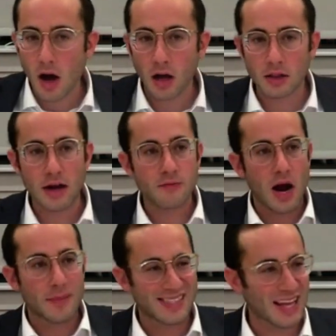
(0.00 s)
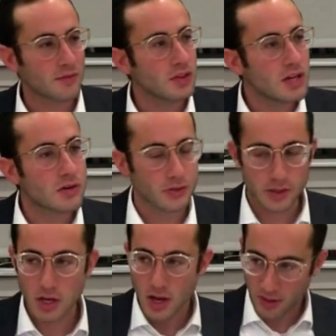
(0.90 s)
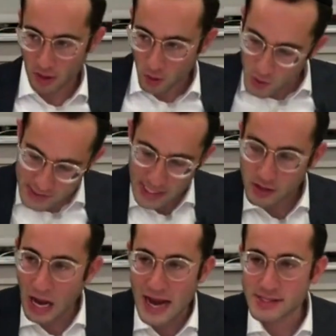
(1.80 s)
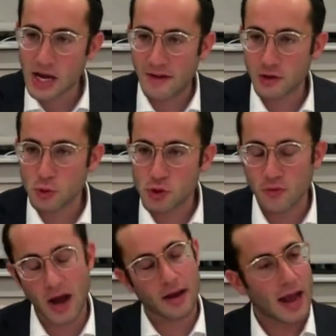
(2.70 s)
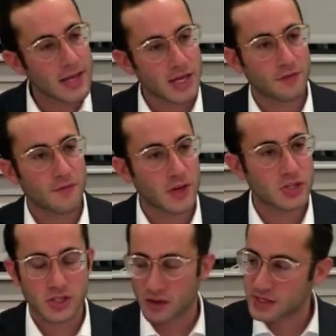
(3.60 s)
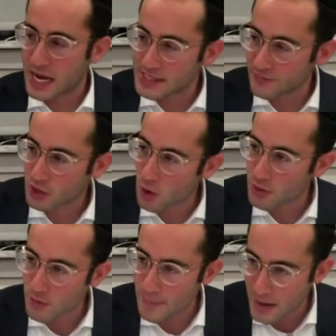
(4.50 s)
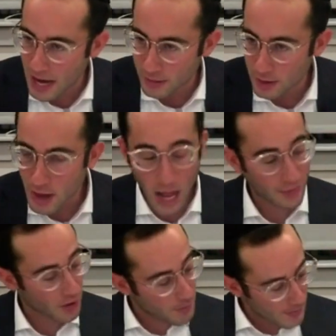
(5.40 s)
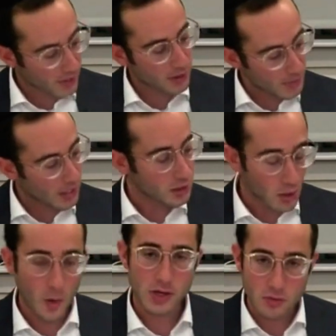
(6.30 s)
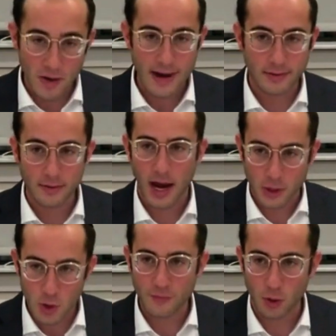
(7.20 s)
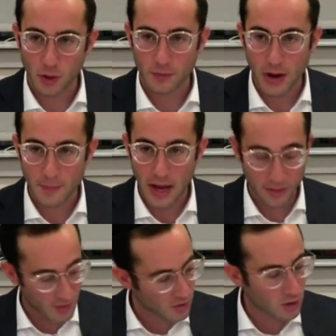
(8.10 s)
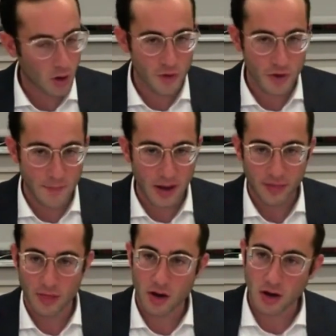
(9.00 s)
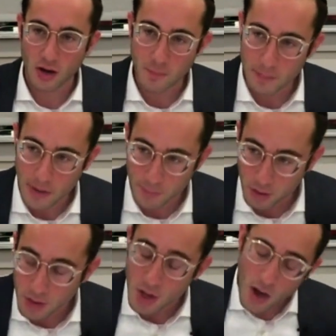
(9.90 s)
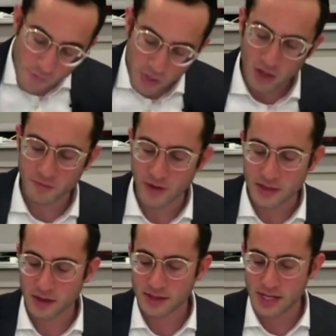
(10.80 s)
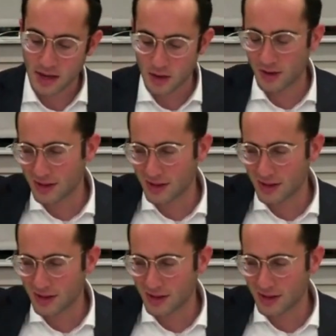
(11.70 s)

a lot of rabbis, a lot of leaders. They're going to go and say, guys, you have to do tshuva. Guys, you have to fix yourselves. Guys, you have to go on the right path. And there are people going to be like, you know what, you're right. I do have to go on the right path. And they're going to go on the right path. And there are going to be people of little faith. They're going to say, it